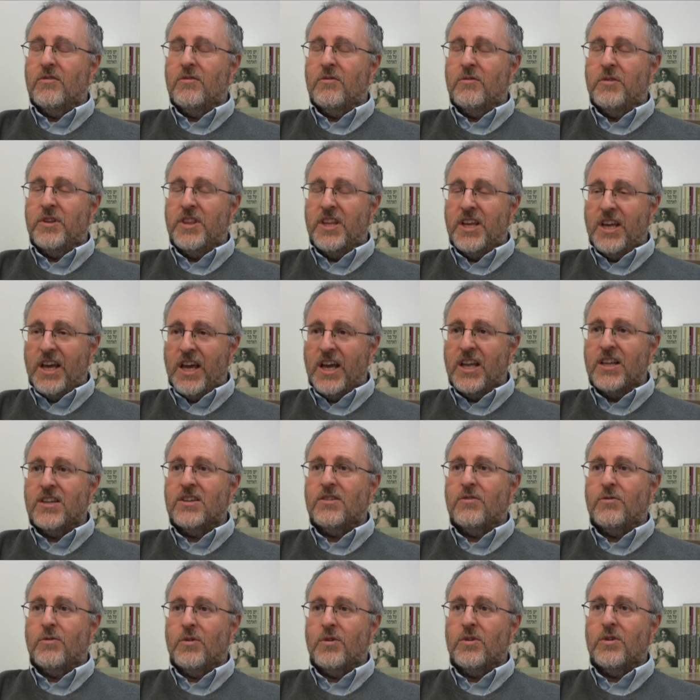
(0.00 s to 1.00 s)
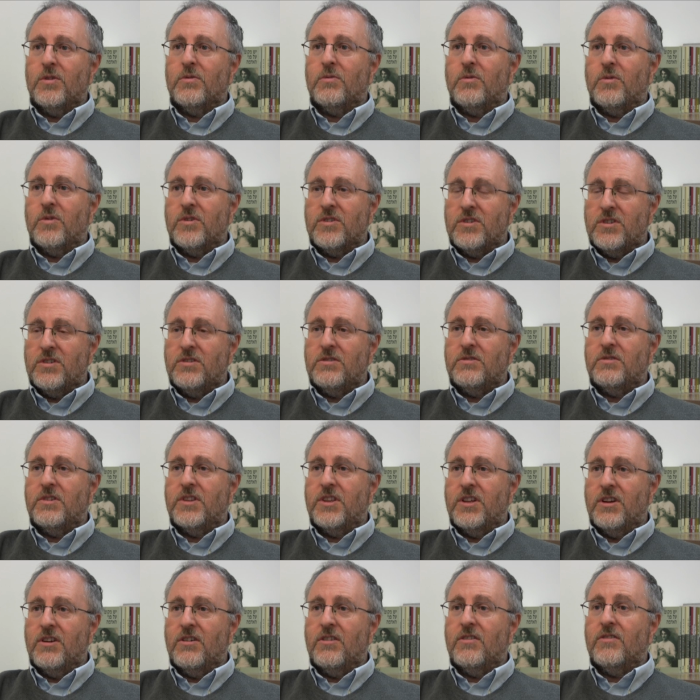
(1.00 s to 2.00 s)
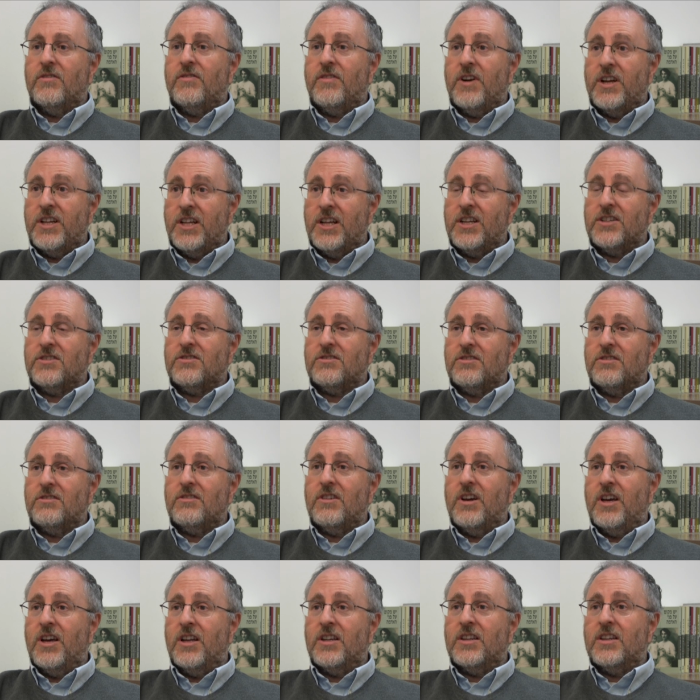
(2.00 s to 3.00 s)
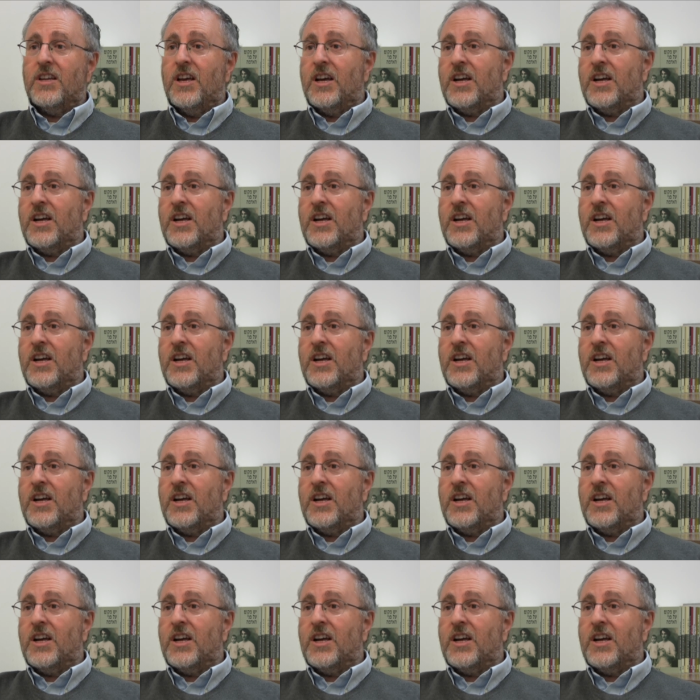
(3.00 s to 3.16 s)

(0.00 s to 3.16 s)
with the end of World War II and their financial and